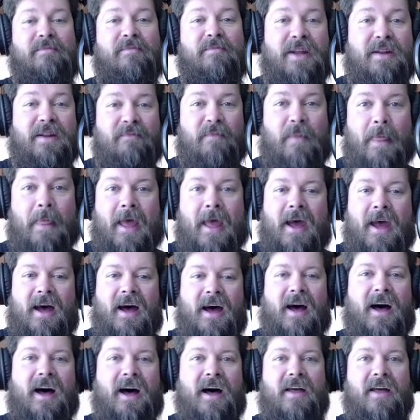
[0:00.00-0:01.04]
But
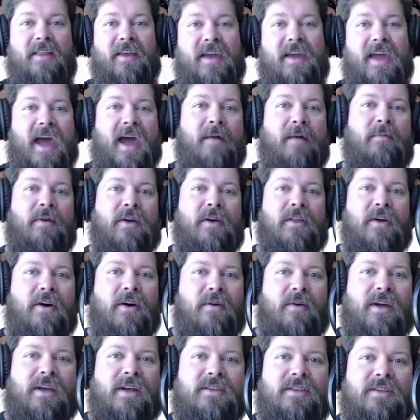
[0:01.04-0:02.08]
the camera,
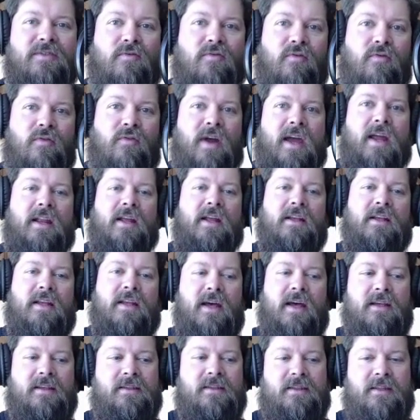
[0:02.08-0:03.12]
though, is great. It
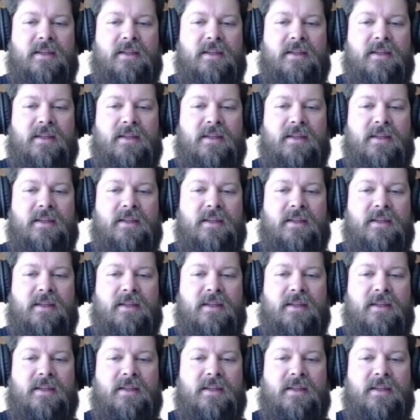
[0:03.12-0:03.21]
has